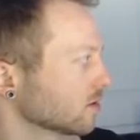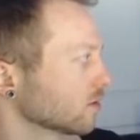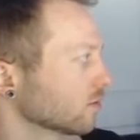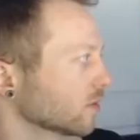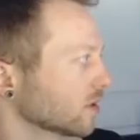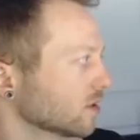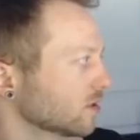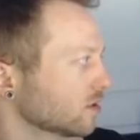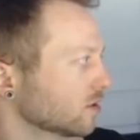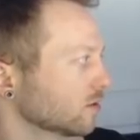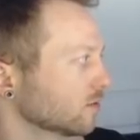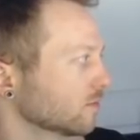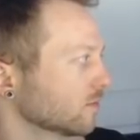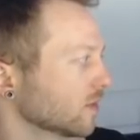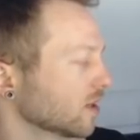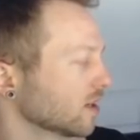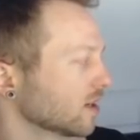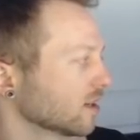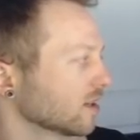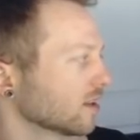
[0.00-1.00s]
the Weed Tube.
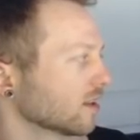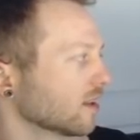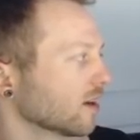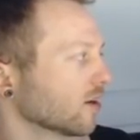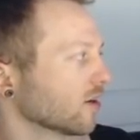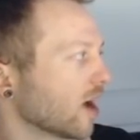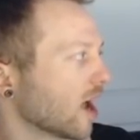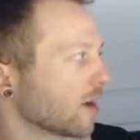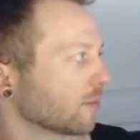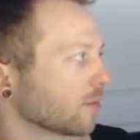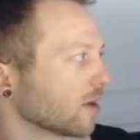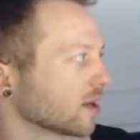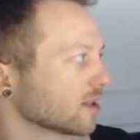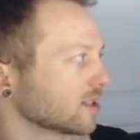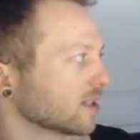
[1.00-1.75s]
Their app got